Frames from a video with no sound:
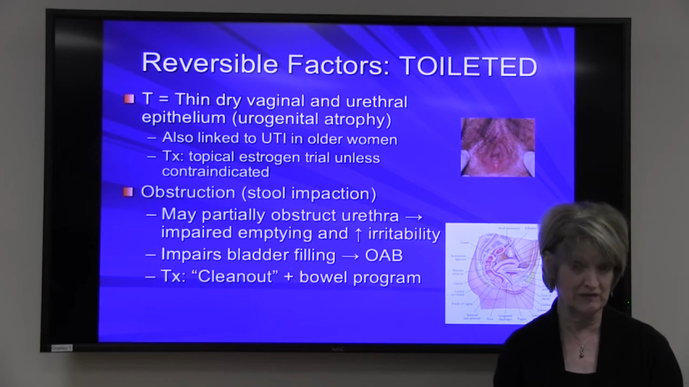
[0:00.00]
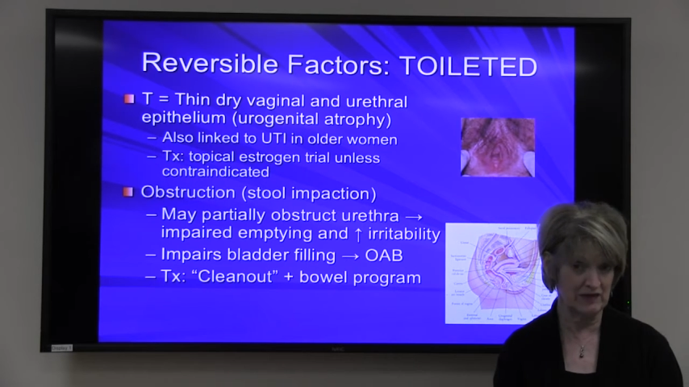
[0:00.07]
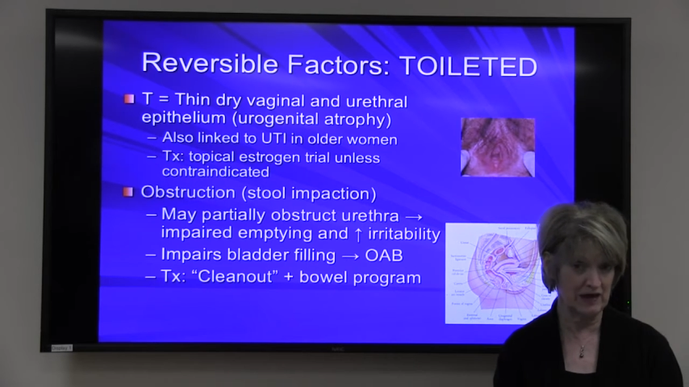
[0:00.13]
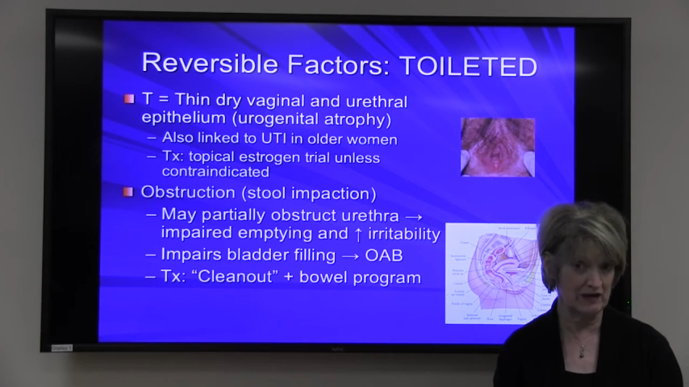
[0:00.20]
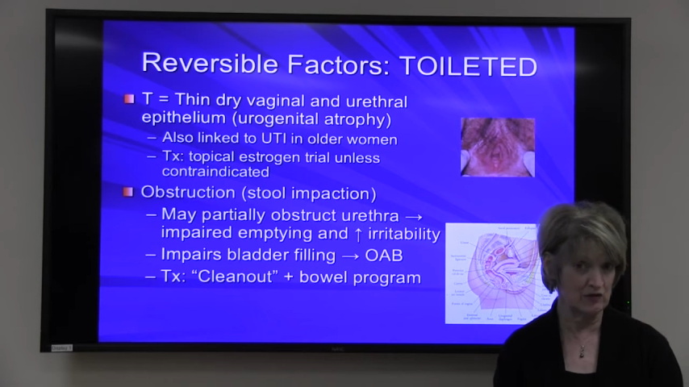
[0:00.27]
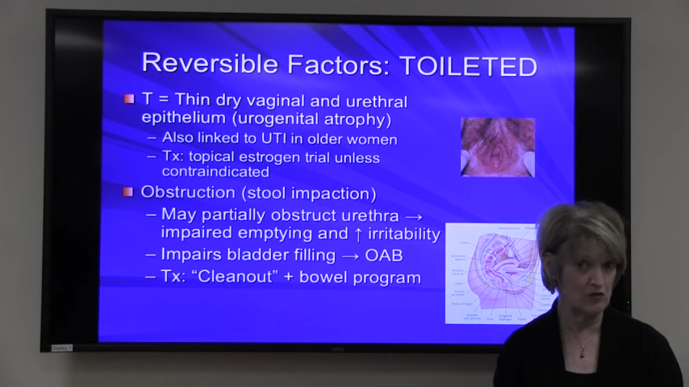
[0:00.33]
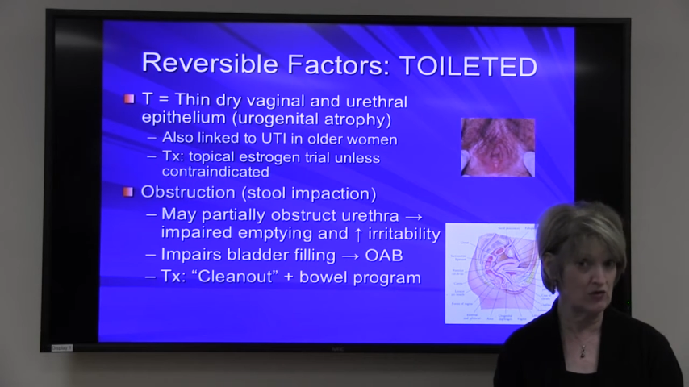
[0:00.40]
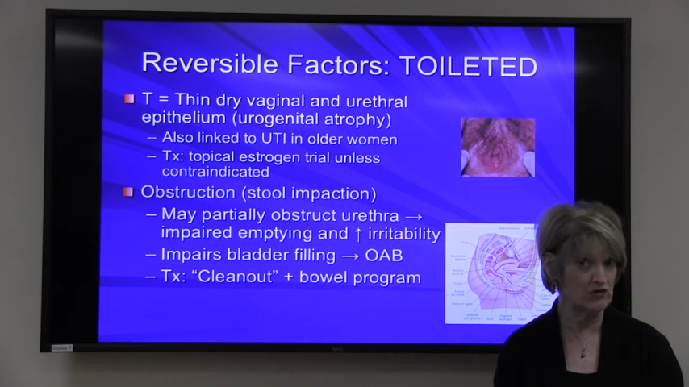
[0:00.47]

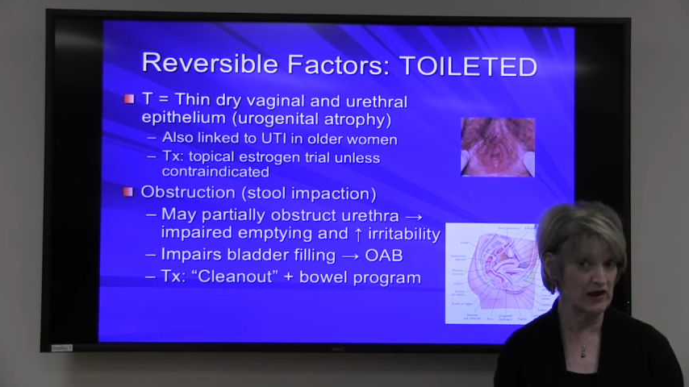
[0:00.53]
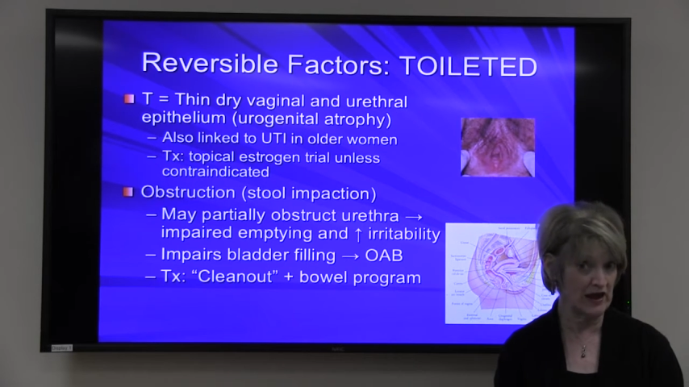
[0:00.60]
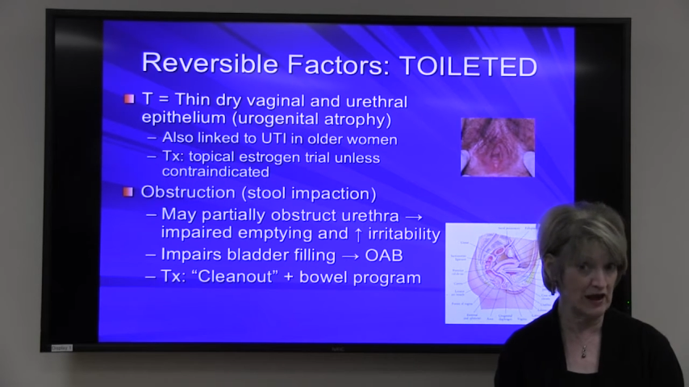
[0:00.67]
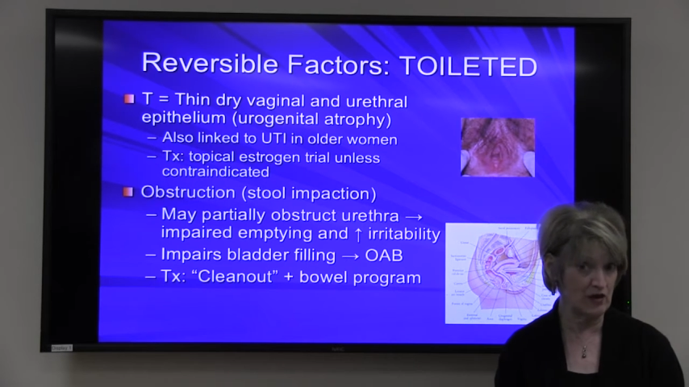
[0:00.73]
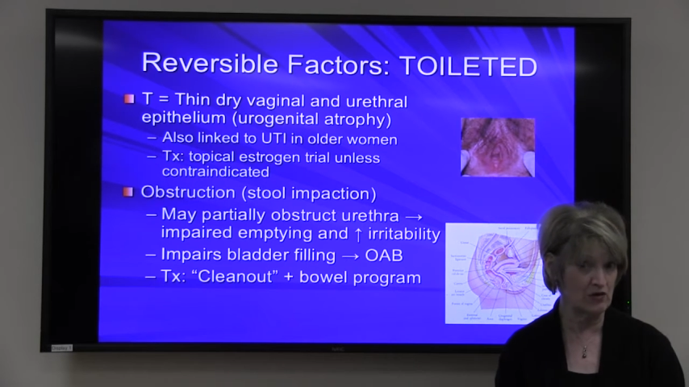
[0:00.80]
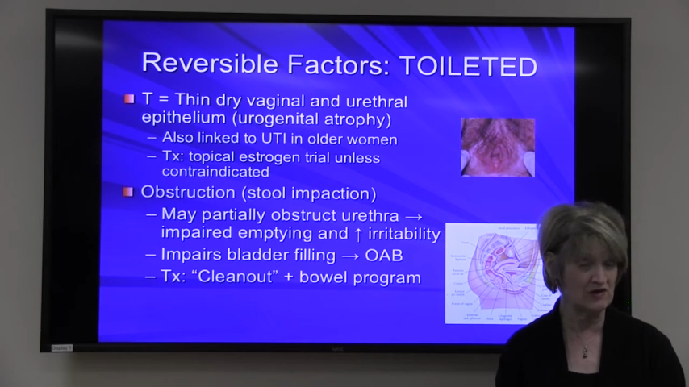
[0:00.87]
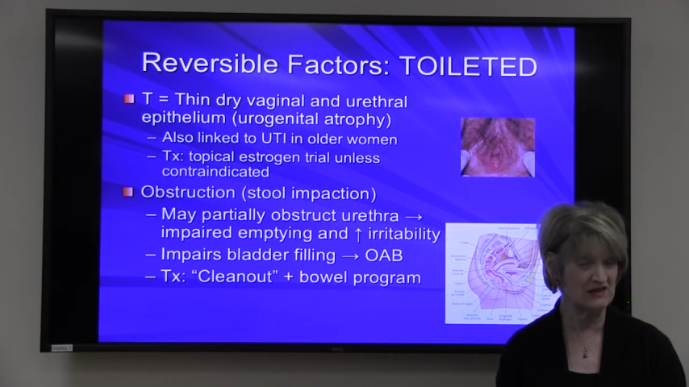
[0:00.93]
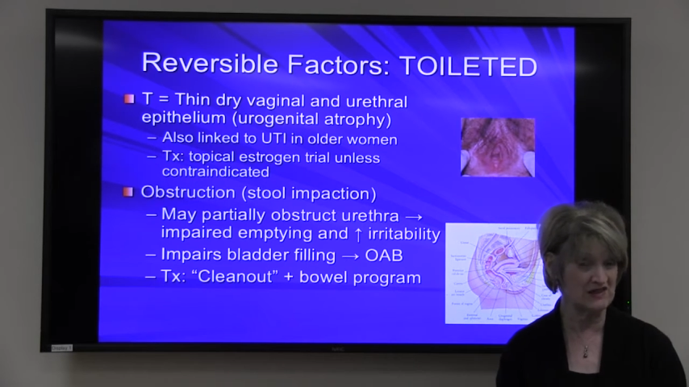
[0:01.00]
Like, well,
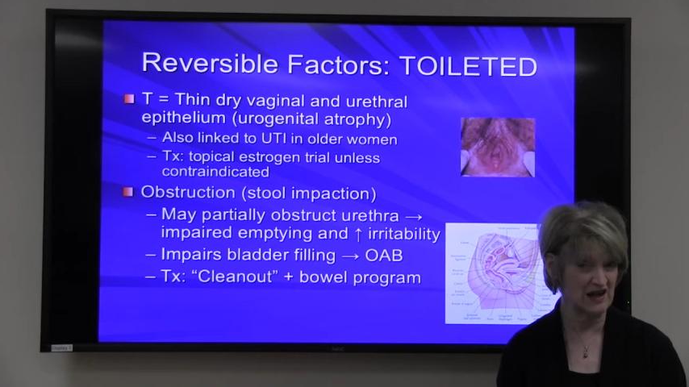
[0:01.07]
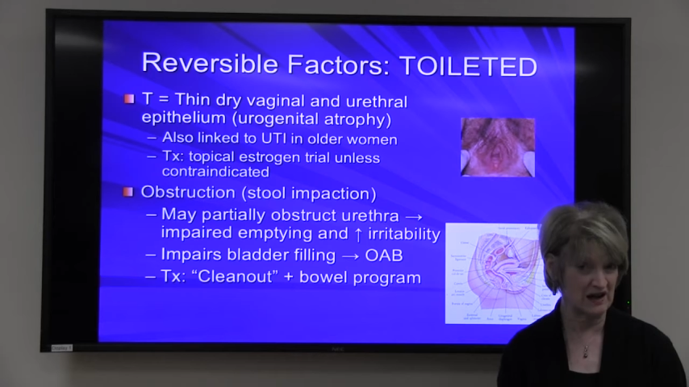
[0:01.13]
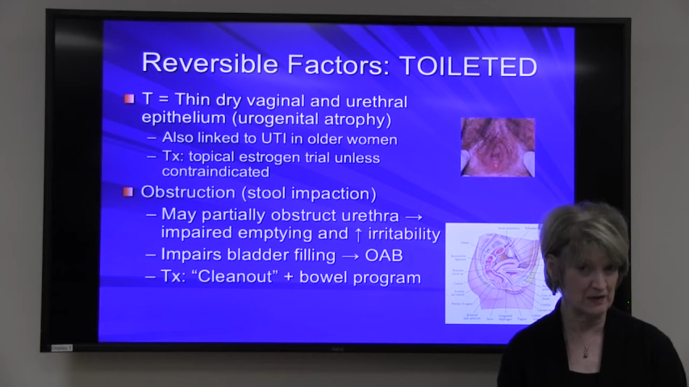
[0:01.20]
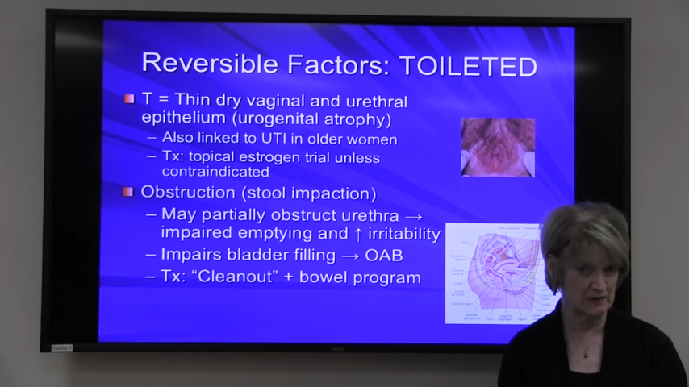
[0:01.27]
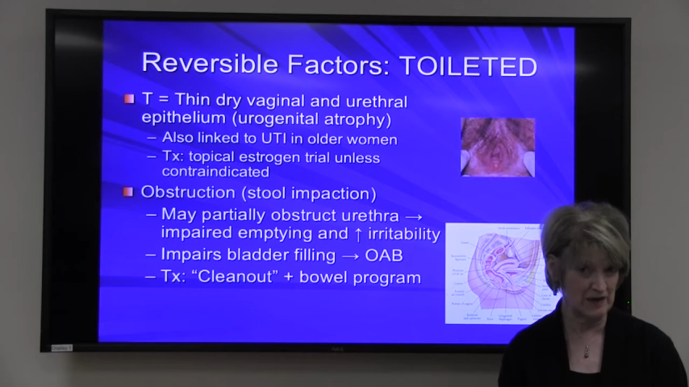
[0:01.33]
now it's not